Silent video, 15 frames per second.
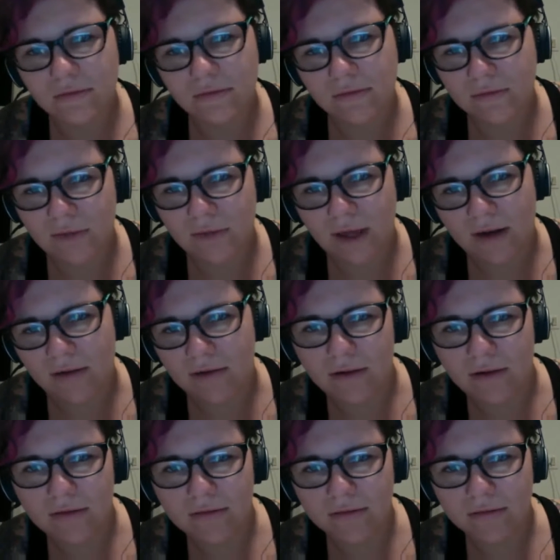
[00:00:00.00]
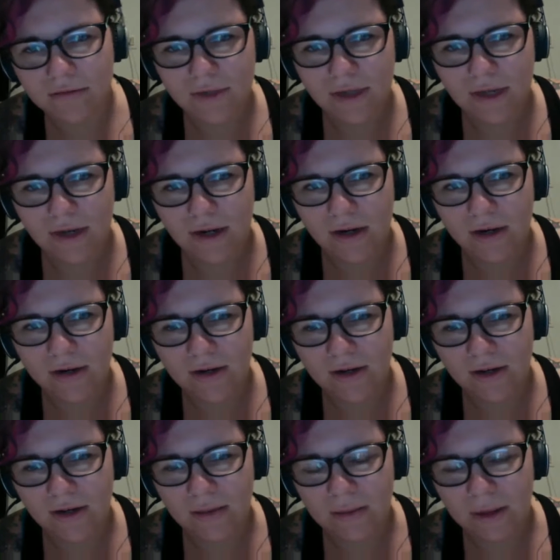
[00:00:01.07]
I don't know. Here in
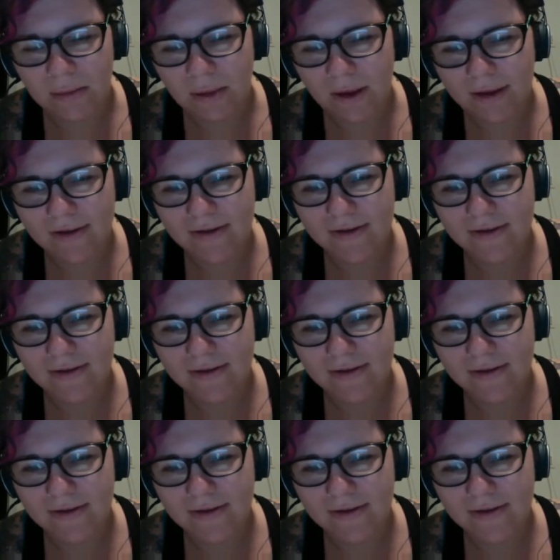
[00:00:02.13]
the big box.